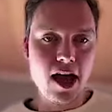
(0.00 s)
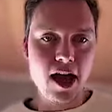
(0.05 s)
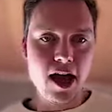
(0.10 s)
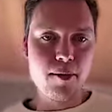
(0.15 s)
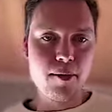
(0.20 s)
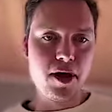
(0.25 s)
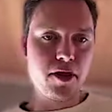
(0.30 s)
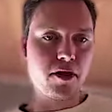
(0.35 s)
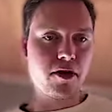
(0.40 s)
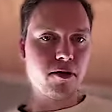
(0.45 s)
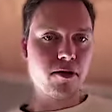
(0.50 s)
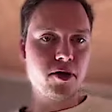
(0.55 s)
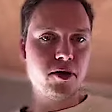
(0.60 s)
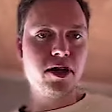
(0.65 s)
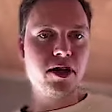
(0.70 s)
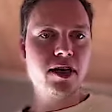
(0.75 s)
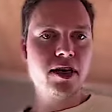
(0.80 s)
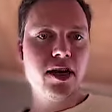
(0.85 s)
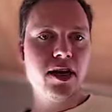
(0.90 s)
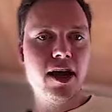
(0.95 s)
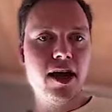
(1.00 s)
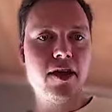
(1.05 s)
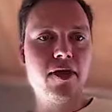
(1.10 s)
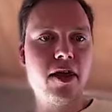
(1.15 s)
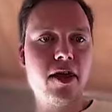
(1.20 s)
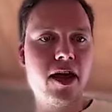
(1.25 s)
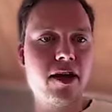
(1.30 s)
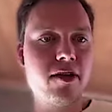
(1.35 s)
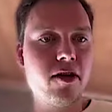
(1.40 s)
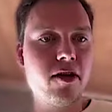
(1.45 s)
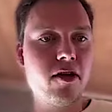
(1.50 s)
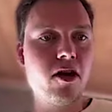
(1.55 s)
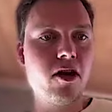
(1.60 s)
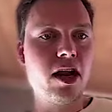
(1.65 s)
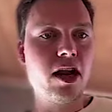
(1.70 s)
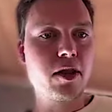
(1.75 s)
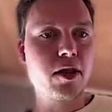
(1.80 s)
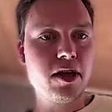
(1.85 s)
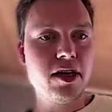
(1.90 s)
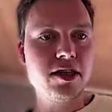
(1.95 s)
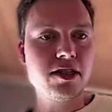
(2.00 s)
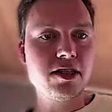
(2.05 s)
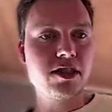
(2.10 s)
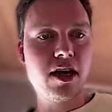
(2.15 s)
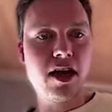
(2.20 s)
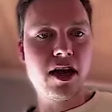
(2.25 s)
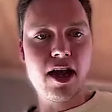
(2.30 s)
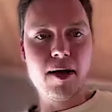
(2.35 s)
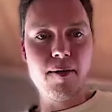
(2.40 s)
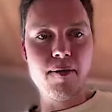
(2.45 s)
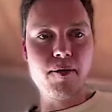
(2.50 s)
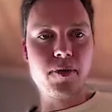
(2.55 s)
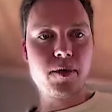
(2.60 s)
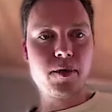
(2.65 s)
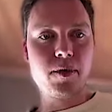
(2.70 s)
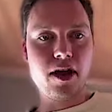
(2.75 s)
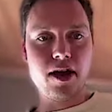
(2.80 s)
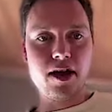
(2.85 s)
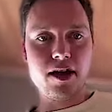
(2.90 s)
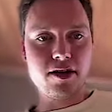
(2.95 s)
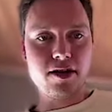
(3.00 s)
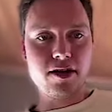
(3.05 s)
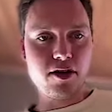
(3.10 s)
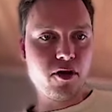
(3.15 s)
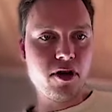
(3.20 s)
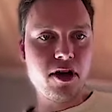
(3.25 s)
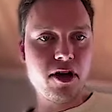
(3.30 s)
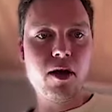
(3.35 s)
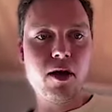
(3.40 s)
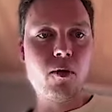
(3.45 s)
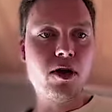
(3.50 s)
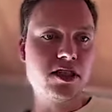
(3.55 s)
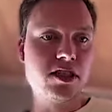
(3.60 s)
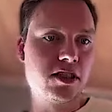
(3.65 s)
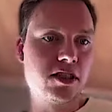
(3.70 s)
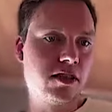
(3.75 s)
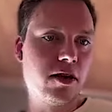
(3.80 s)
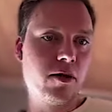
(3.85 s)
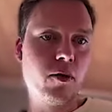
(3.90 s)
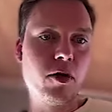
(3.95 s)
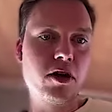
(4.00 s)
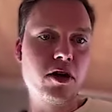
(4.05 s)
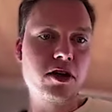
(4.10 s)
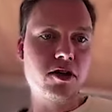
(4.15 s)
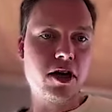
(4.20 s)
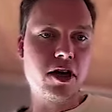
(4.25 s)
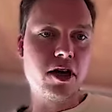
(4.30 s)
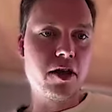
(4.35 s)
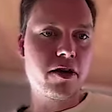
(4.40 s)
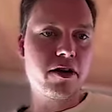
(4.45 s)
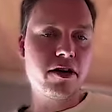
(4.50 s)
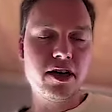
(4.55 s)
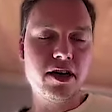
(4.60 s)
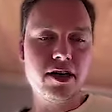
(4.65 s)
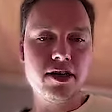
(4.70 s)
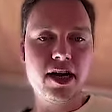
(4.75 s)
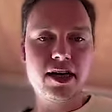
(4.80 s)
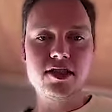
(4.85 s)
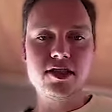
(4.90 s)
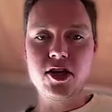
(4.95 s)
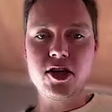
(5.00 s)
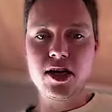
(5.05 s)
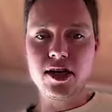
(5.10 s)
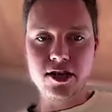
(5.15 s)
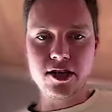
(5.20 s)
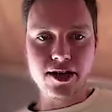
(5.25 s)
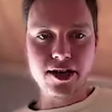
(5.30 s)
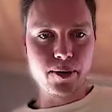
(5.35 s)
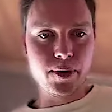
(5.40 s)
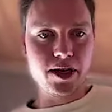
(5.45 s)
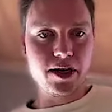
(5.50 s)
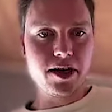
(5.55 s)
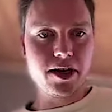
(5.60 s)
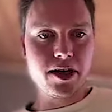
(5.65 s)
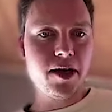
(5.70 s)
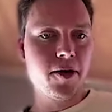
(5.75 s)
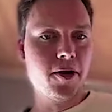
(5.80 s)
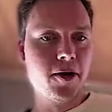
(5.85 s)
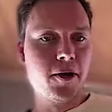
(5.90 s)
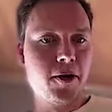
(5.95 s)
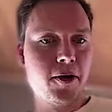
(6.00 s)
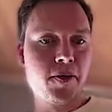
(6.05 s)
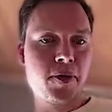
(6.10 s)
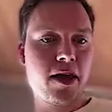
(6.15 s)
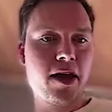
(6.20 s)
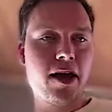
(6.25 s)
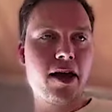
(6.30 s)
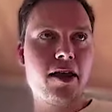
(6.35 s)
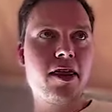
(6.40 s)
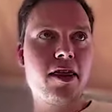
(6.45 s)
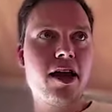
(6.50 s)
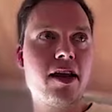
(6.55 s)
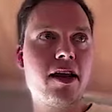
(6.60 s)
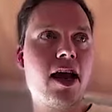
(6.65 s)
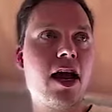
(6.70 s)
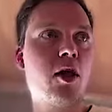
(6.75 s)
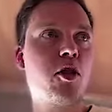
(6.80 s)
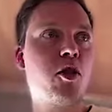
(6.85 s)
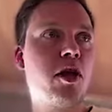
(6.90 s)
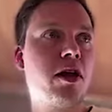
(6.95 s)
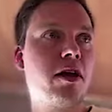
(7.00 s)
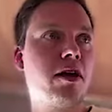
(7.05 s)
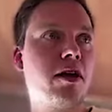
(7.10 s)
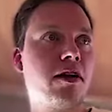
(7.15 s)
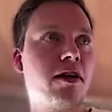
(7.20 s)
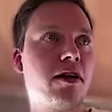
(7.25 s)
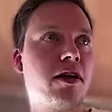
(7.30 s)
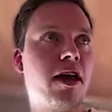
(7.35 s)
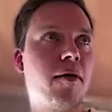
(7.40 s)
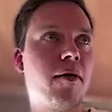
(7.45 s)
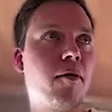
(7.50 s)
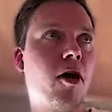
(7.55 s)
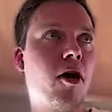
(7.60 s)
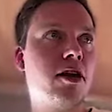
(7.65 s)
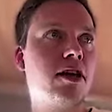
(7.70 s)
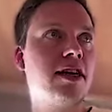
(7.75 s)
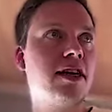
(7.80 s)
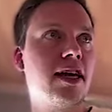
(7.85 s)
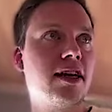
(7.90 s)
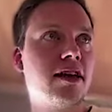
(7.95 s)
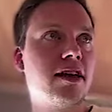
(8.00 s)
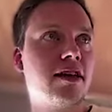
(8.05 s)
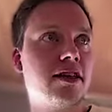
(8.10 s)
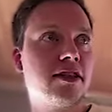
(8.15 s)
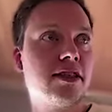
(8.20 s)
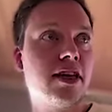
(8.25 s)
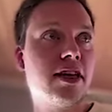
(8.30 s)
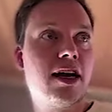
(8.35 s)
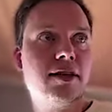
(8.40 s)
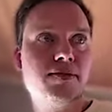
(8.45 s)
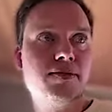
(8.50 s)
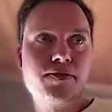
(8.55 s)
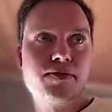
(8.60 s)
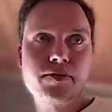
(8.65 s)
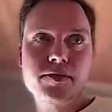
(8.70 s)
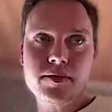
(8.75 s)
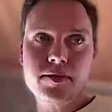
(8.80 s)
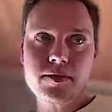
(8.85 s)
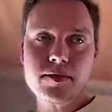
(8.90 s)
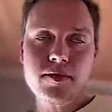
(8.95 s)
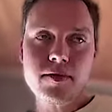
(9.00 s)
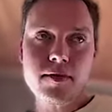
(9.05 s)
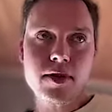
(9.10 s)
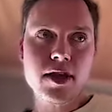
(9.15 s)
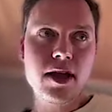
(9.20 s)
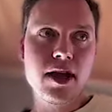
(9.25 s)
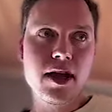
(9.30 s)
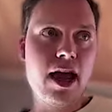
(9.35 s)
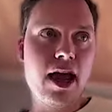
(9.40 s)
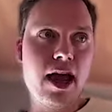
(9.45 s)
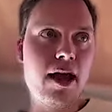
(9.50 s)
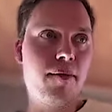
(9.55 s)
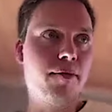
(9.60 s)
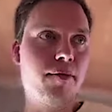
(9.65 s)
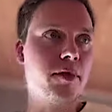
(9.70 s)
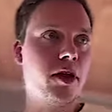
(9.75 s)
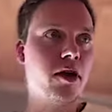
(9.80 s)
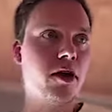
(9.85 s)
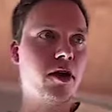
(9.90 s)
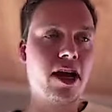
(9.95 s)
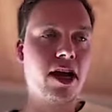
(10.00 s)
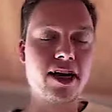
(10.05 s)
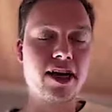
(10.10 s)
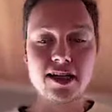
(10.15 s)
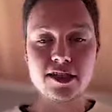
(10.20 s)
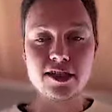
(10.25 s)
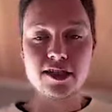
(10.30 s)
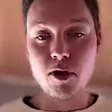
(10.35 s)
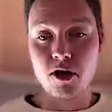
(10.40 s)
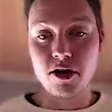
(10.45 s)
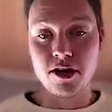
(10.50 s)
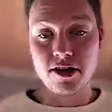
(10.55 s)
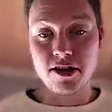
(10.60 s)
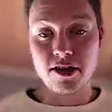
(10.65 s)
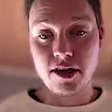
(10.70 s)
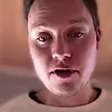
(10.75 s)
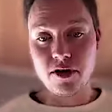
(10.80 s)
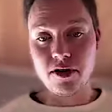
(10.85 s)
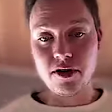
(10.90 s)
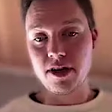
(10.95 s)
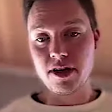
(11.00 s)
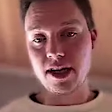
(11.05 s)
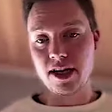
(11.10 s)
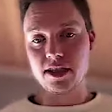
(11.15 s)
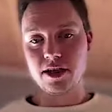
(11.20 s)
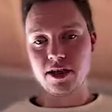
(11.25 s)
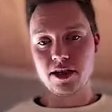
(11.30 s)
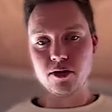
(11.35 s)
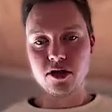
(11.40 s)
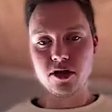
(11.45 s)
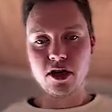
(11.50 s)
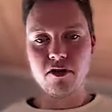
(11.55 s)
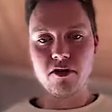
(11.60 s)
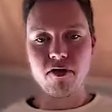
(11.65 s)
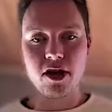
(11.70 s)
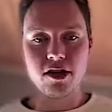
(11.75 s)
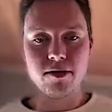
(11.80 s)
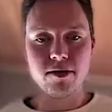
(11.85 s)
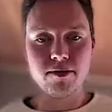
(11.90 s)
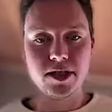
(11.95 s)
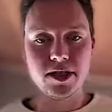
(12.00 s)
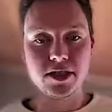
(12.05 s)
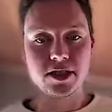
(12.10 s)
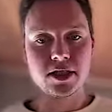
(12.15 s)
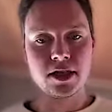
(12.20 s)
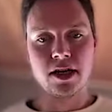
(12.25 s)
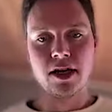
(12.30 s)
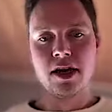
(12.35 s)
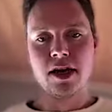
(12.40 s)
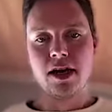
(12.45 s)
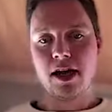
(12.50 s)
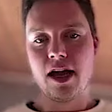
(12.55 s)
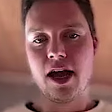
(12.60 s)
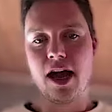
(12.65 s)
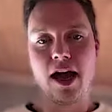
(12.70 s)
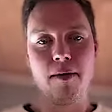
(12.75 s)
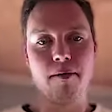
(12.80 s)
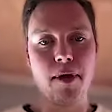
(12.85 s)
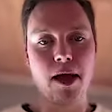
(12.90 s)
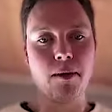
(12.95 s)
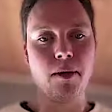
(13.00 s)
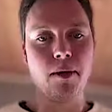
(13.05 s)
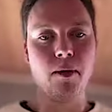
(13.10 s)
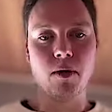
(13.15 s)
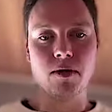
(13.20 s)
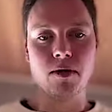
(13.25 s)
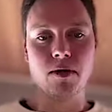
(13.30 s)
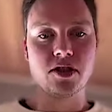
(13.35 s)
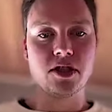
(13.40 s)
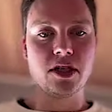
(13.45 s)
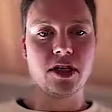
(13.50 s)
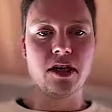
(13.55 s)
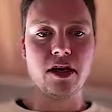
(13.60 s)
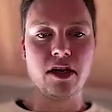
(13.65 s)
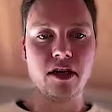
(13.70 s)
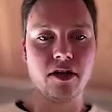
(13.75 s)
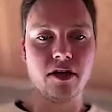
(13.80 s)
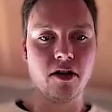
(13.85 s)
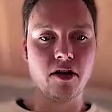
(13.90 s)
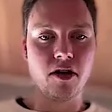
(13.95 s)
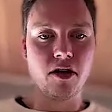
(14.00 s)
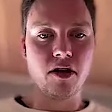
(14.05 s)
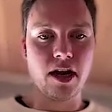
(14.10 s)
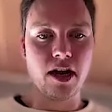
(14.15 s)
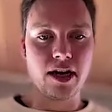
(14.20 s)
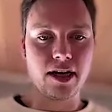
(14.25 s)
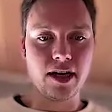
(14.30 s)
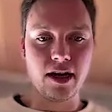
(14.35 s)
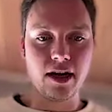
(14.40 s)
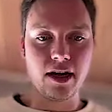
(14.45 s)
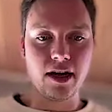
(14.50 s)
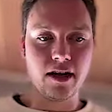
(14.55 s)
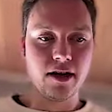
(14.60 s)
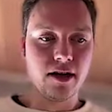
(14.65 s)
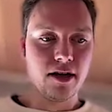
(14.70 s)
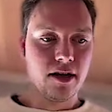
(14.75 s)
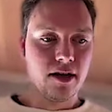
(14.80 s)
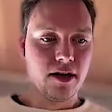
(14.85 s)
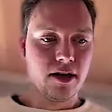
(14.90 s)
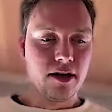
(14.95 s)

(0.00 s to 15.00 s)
by the community, and then like these different L1s work together and exchange liquidity. And then I think on the technical side, like exploring different execution environments, maybe we will see, like a